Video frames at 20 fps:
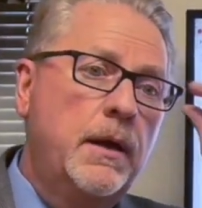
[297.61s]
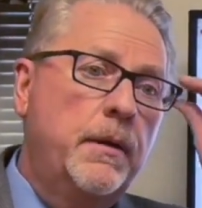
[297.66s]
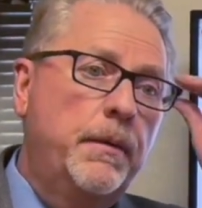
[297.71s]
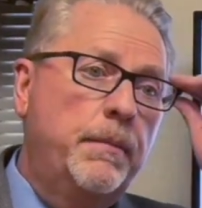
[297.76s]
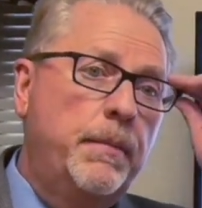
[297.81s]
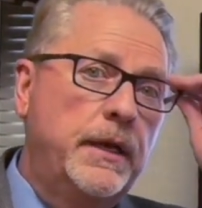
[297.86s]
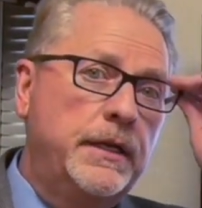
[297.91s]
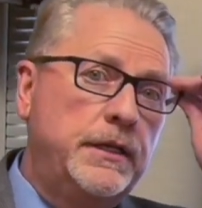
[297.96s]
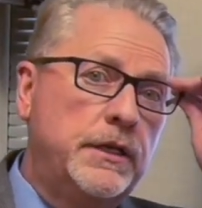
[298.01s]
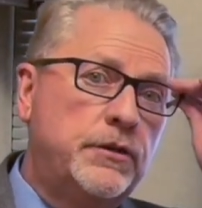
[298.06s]

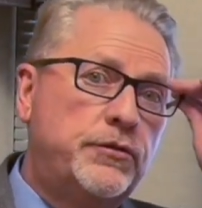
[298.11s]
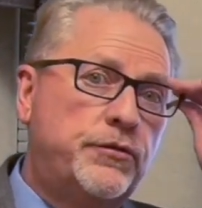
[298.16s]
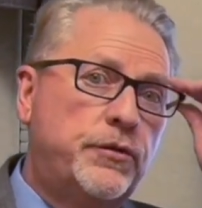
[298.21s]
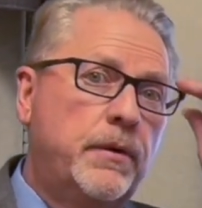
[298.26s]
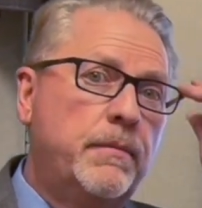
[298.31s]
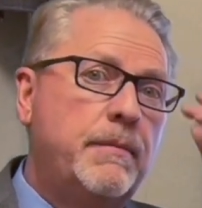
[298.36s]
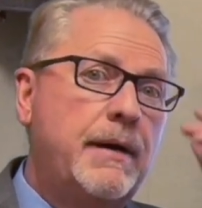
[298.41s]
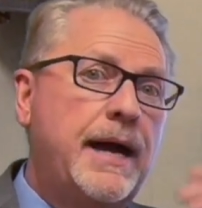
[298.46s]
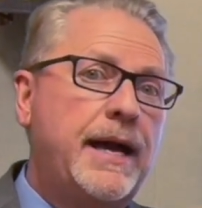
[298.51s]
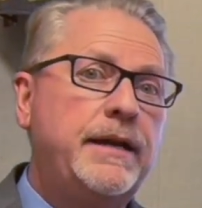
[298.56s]
But just a
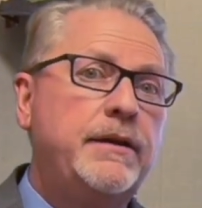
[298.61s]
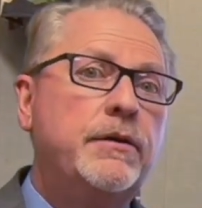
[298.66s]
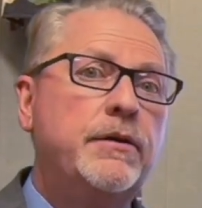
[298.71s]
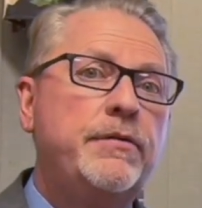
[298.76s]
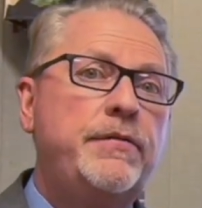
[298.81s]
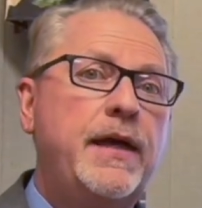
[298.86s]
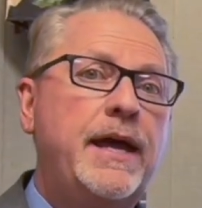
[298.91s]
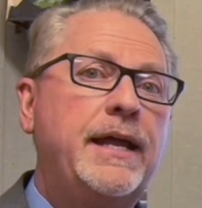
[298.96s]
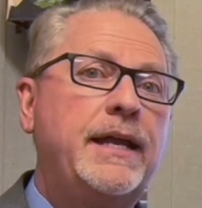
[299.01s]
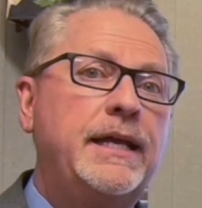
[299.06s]
reminder
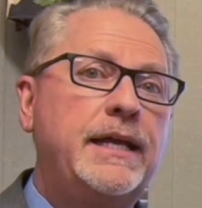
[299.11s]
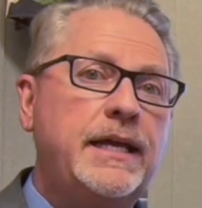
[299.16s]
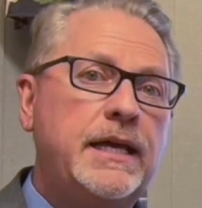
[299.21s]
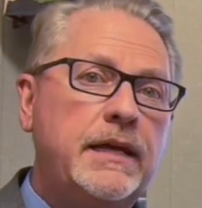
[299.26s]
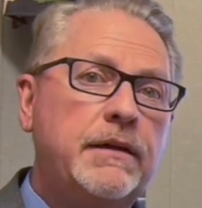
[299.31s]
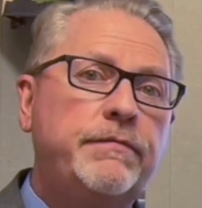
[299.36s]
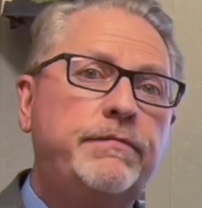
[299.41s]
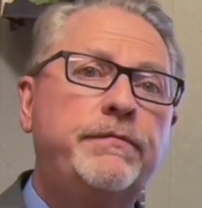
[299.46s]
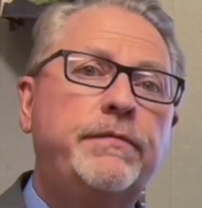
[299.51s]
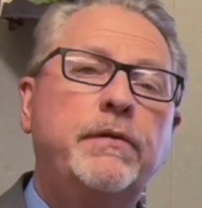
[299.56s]
that
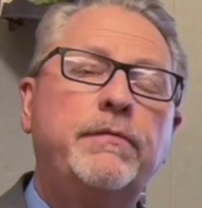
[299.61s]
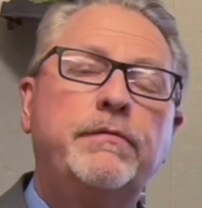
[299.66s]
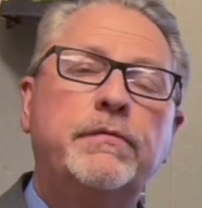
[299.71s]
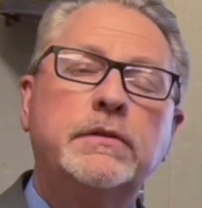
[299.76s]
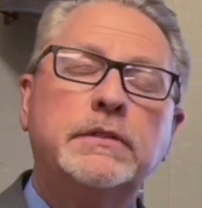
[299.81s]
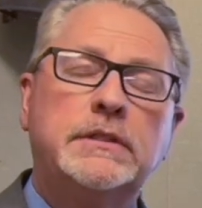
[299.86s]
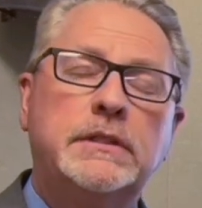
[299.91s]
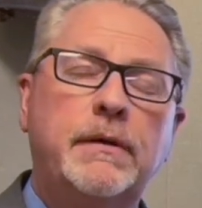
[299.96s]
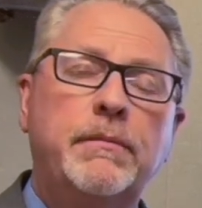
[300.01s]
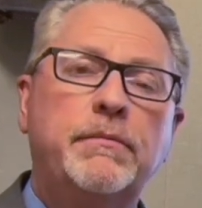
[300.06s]
if for
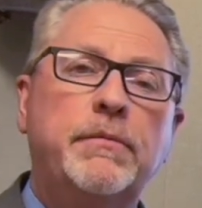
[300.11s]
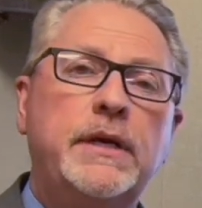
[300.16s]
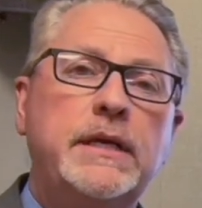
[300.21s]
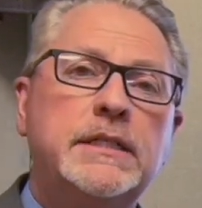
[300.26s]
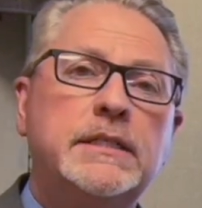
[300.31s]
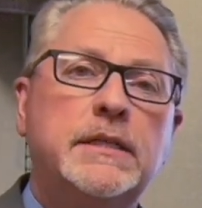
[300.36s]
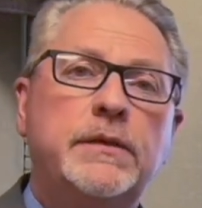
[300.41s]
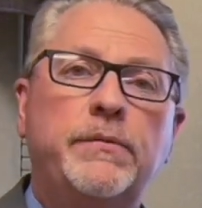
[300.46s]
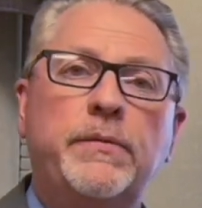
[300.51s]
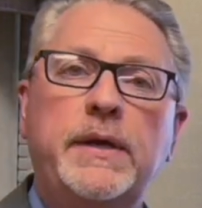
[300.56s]
some
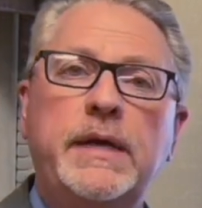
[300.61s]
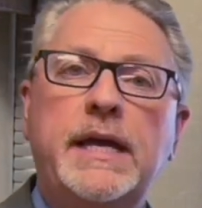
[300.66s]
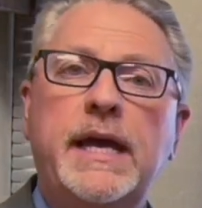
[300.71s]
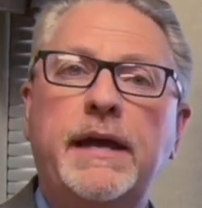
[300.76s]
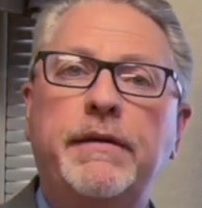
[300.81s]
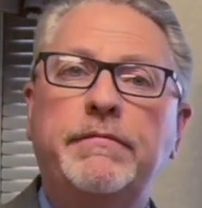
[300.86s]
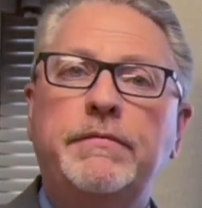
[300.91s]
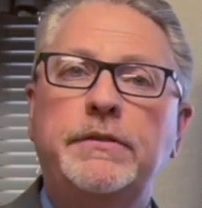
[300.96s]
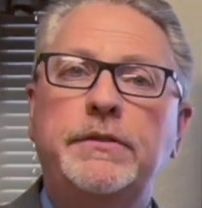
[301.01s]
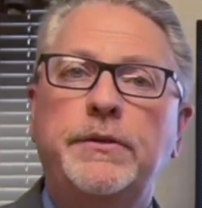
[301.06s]
reason we
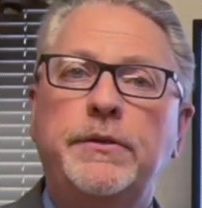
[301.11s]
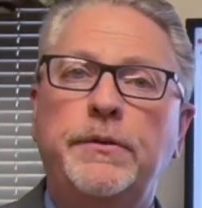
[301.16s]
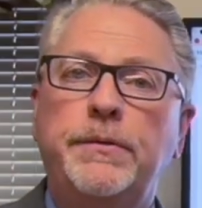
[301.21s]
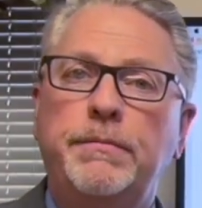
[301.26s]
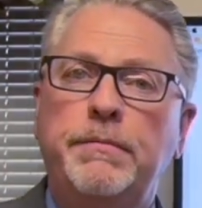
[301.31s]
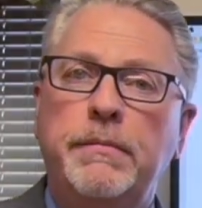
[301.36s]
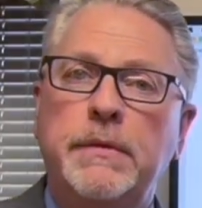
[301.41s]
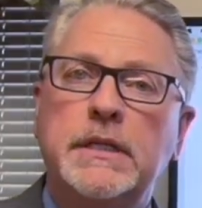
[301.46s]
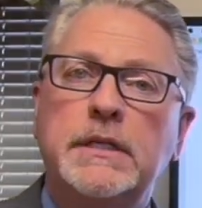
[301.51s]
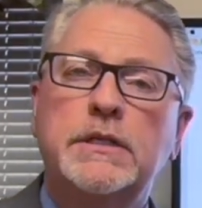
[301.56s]
have to
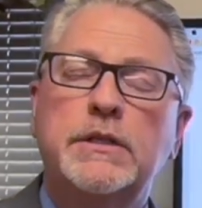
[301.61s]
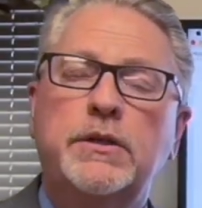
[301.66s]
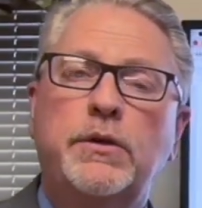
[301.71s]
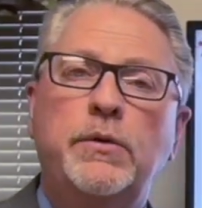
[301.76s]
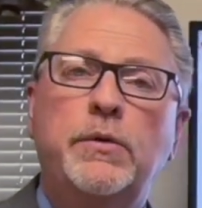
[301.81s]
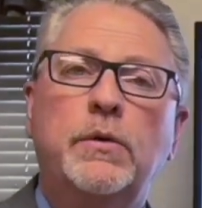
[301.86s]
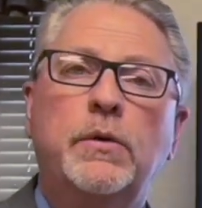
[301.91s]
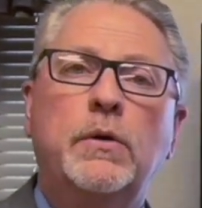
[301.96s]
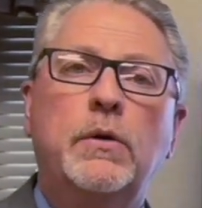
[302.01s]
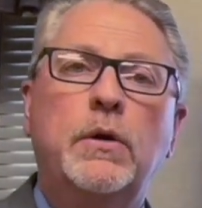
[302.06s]
miss
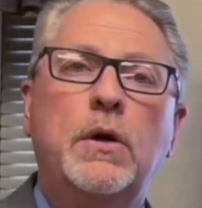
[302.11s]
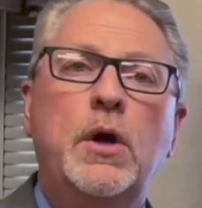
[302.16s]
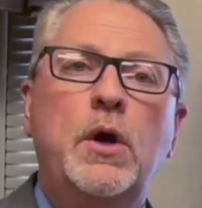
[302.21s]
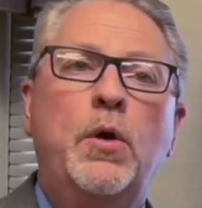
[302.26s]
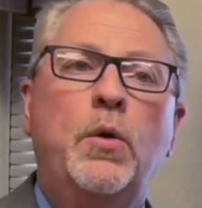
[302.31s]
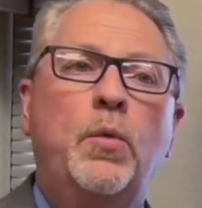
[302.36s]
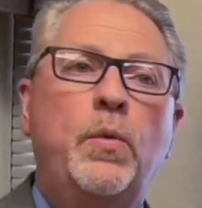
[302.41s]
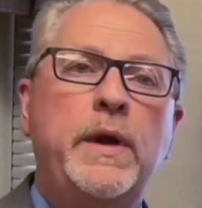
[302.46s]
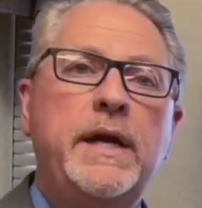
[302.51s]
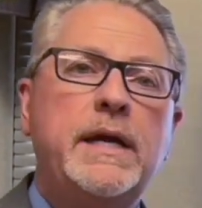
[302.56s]
school,
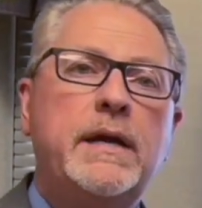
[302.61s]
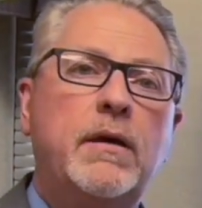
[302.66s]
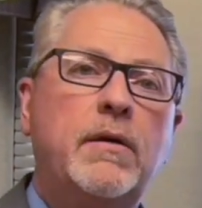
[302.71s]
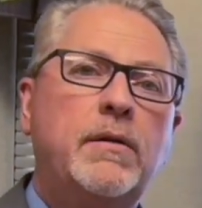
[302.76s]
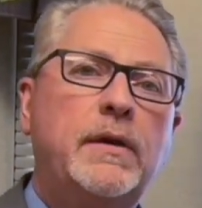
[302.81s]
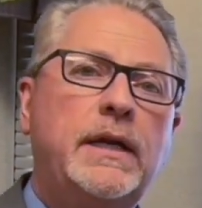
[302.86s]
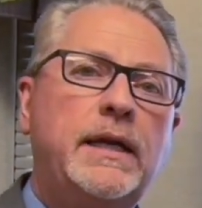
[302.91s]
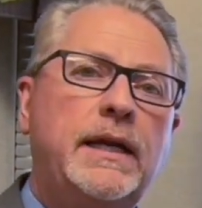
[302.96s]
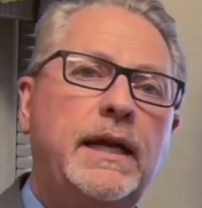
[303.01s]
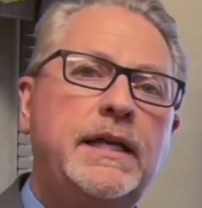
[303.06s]
we
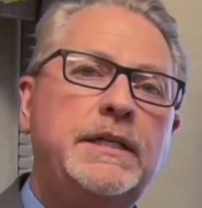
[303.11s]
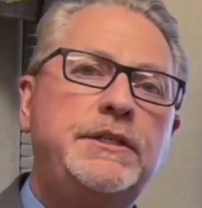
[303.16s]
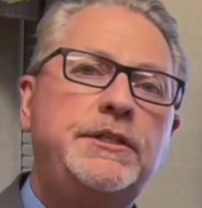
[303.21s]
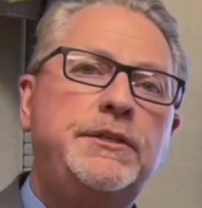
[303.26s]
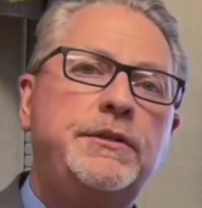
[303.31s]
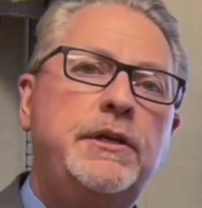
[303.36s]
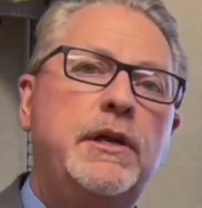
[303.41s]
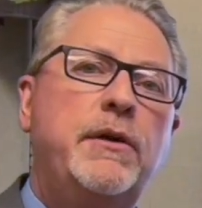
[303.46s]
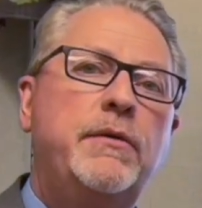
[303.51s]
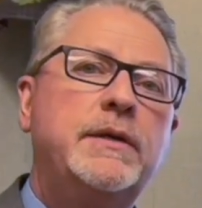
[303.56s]
only let
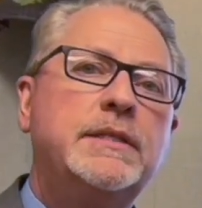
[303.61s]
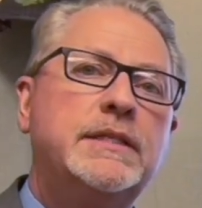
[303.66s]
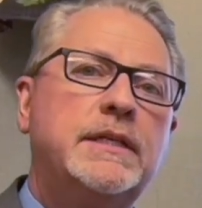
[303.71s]
you know as a